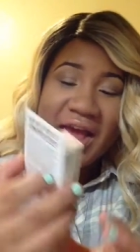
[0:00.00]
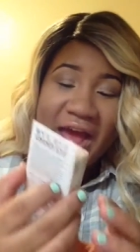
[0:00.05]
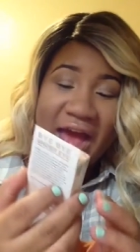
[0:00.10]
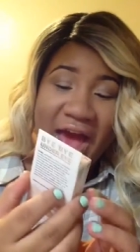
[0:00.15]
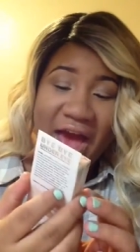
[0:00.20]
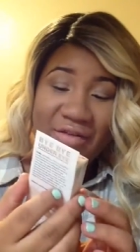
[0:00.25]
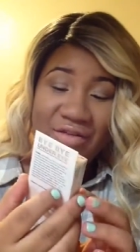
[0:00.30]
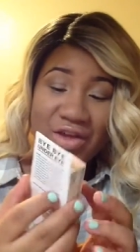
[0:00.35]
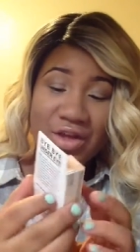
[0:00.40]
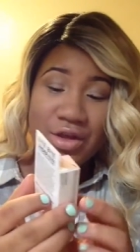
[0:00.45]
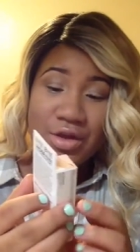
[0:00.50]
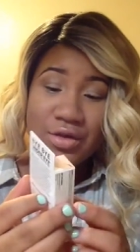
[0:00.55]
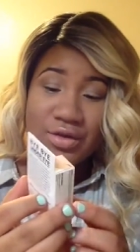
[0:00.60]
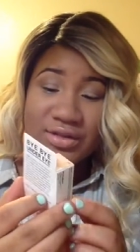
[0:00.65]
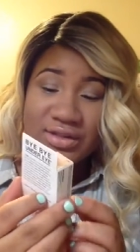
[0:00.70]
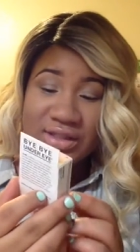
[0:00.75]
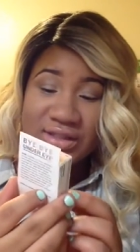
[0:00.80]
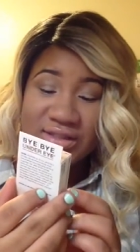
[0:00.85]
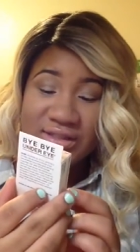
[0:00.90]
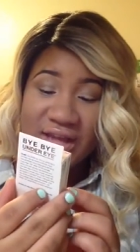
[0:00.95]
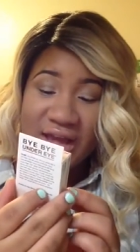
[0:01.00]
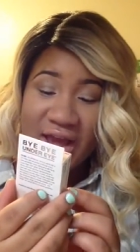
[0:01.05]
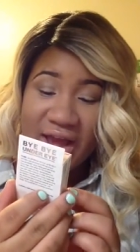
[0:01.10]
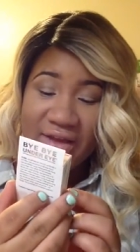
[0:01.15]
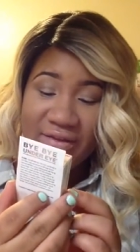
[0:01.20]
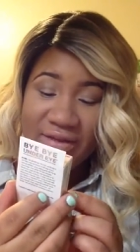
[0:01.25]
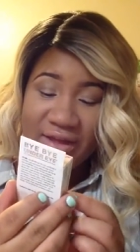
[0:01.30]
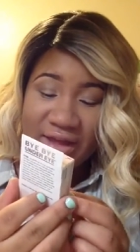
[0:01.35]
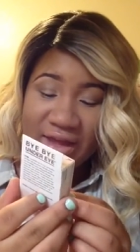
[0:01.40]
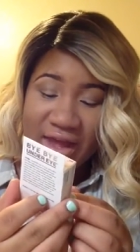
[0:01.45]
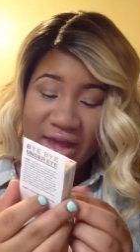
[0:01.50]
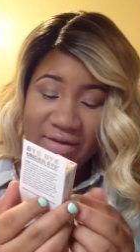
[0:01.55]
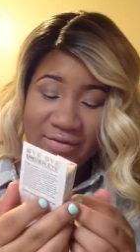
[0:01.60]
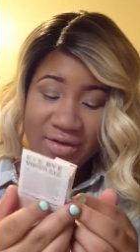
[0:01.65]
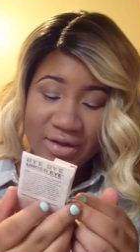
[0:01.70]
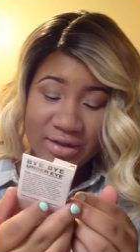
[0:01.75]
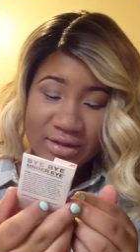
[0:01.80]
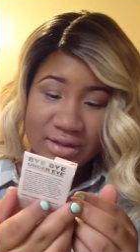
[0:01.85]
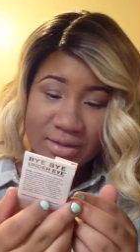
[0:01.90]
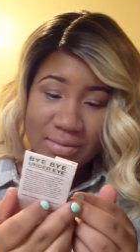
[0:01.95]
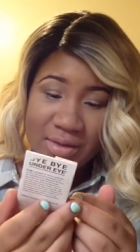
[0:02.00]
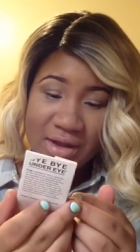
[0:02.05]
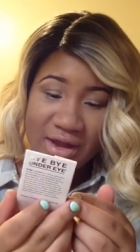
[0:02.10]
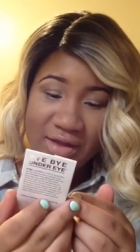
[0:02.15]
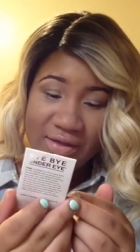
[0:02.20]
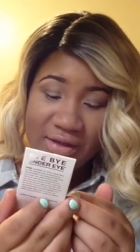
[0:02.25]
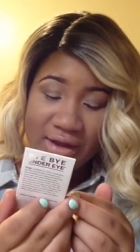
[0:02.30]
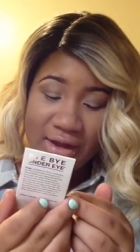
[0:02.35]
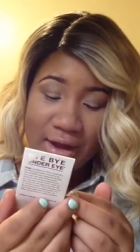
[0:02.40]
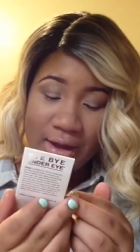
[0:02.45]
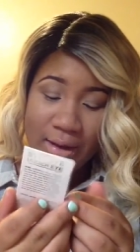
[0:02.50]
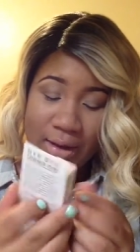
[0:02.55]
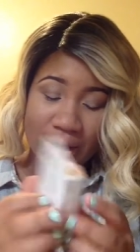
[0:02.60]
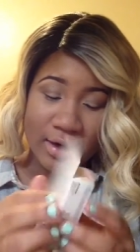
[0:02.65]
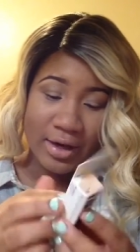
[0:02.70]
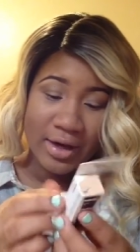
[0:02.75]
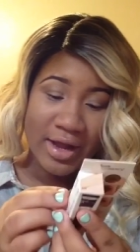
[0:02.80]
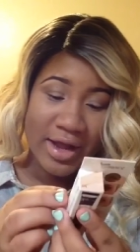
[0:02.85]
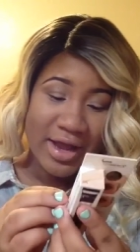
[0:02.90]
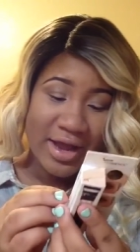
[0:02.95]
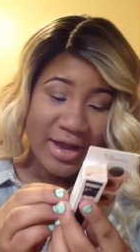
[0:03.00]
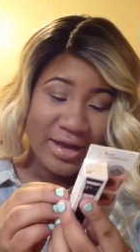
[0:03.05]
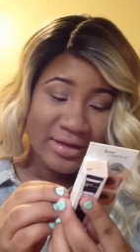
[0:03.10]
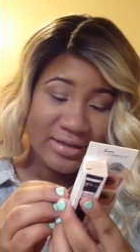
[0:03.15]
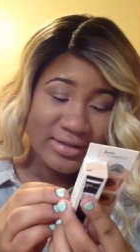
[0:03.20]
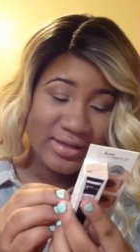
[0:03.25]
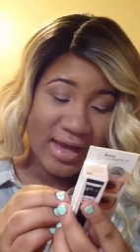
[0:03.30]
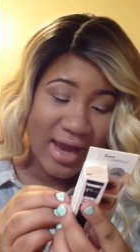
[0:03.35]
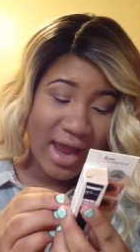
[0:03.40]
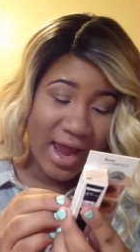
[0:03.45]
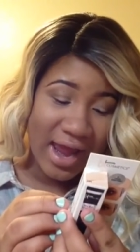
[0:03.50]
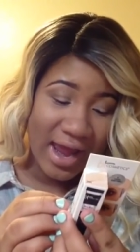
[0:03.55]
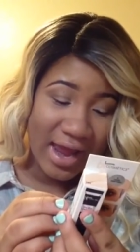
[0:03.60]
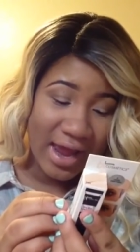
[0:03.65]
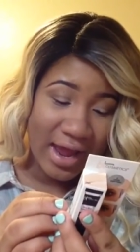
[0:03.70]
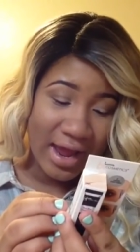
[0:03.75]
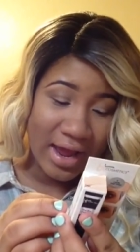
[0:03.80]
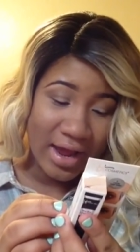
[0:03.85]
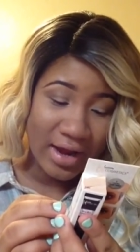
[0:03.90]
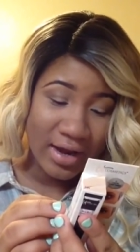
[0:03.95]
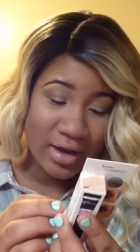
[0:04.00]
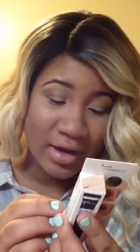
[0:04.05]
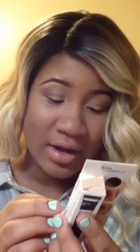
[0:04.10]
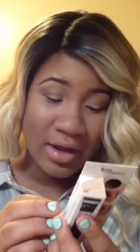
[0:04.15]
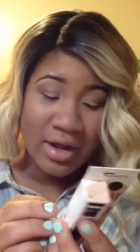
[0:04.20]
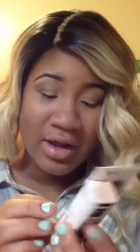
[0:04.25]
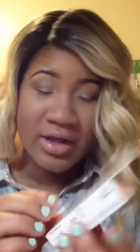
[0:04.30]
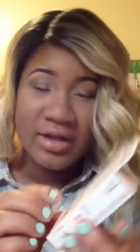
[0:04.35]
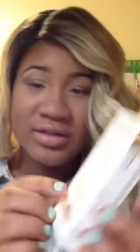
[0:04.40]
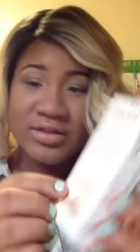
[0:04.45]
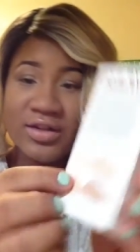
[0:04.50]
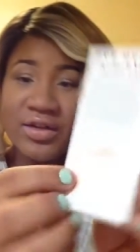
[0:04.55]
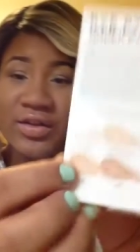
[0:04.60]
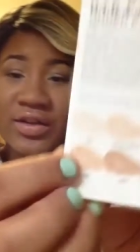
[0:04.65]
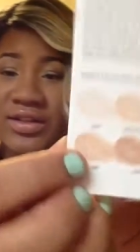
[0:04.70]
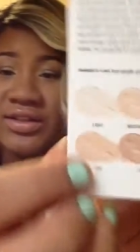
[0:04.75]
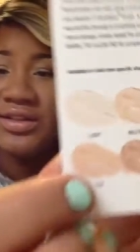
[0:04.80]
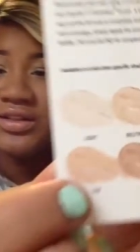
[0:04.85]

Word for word: I haven't used this yet, and they gave it to me in the color tan. So this